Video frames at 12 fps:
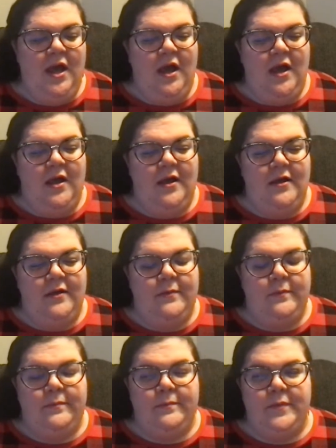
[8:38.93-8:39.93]

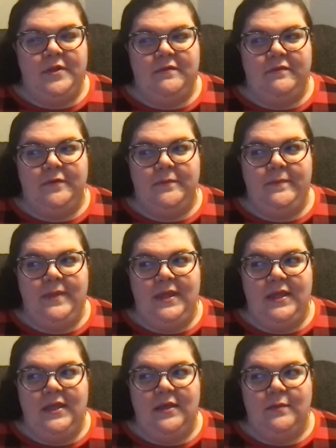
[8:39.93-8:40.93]
But for
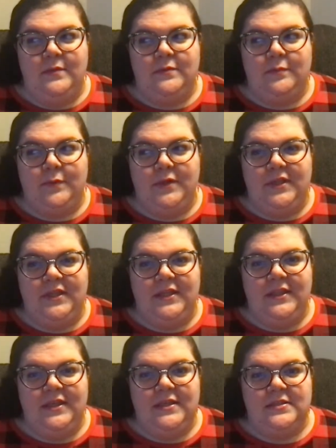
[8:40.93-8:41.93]
me, it was really
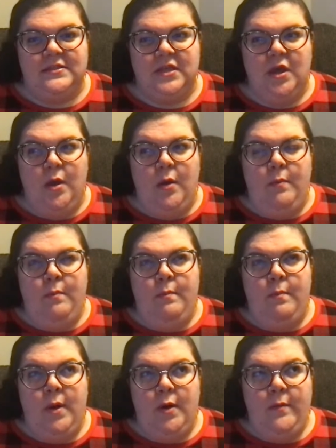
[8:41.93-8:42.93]
this
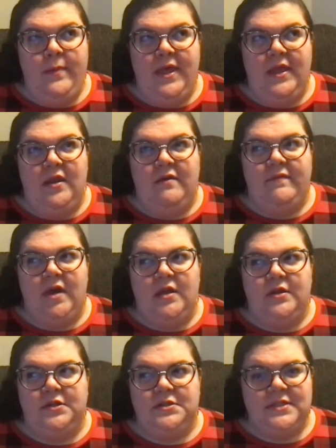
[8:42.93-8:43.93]
moment of
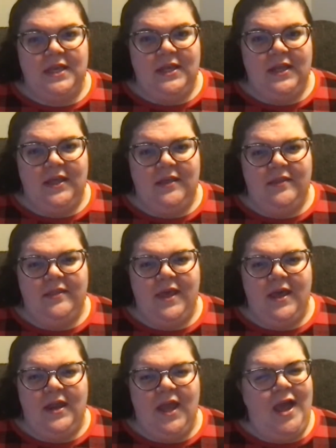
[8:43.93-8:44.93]
understanding
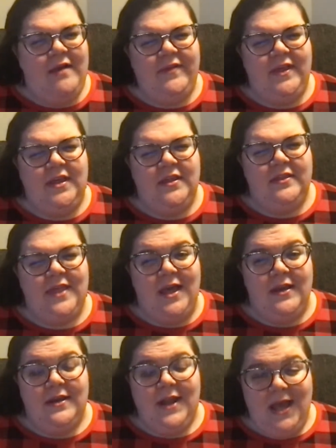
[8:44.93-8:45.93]
that having
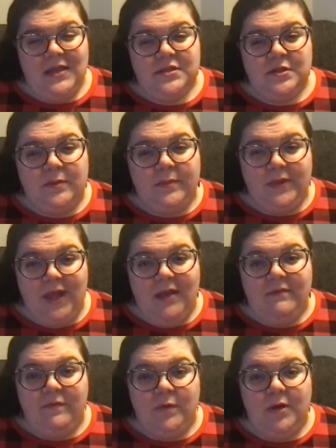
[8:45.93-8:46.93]
that national
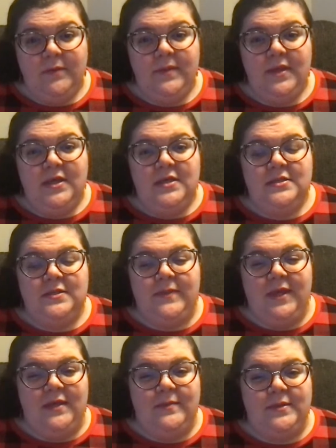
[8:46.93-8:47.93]
platform to
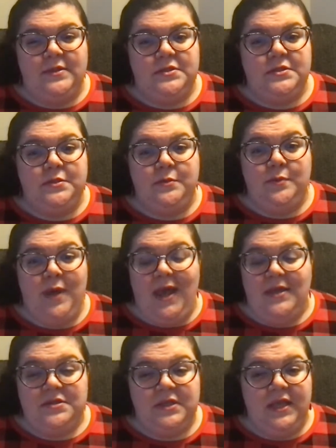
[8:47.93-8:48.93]
be able to
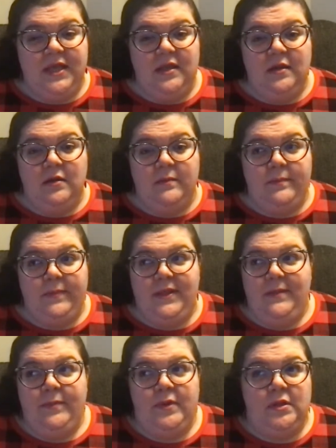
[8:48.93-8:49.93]
educate
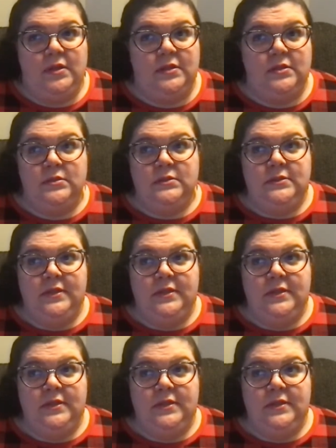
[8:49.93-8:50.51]
people,